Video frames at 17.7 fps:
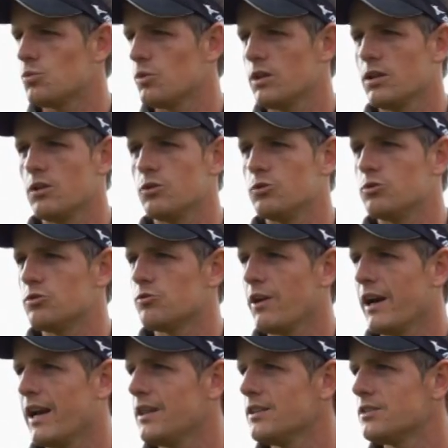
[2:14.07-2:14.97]
we use
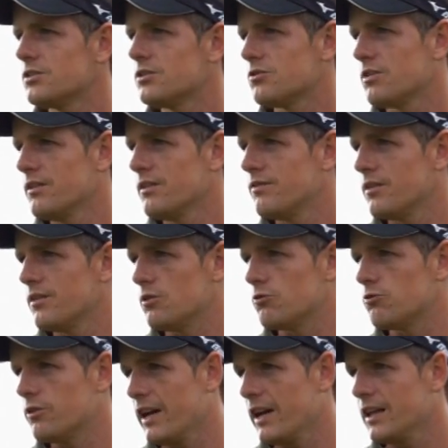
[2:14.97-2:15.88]
rings, 3-foot
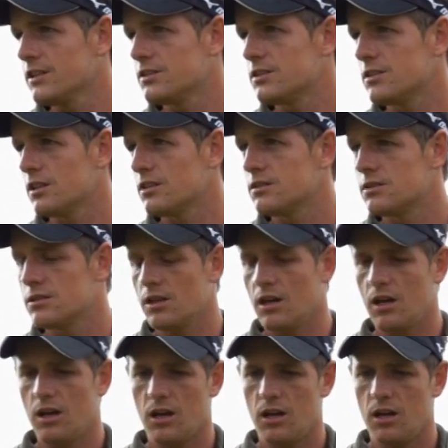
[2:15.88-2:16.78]
rings that,
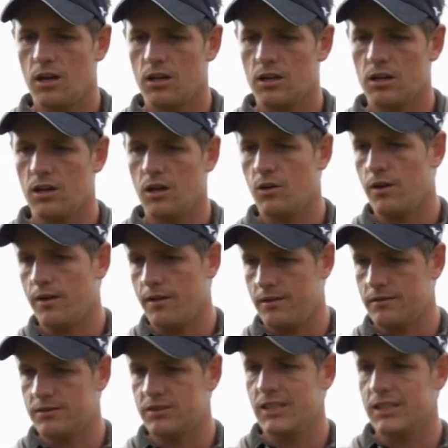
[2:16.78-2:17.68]

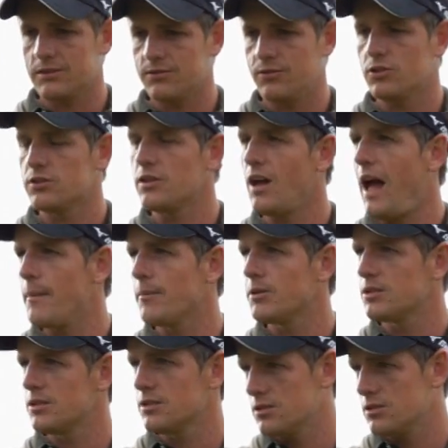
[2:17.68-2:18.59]
a 6-foot
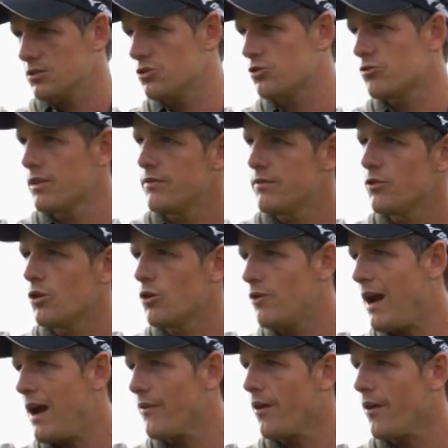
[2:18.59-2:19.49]
diameter, so it's 3 foot
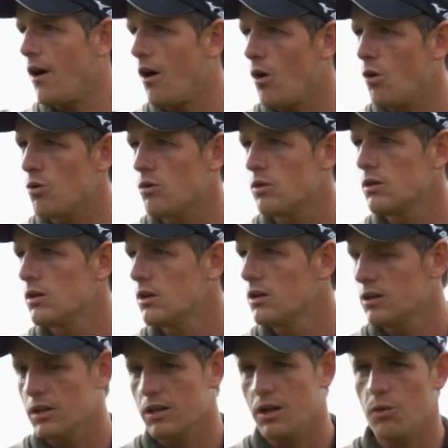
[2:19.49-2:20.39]
around the hole.
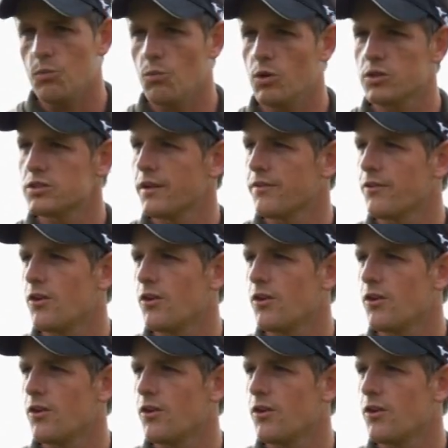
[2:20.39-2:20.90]
And once I've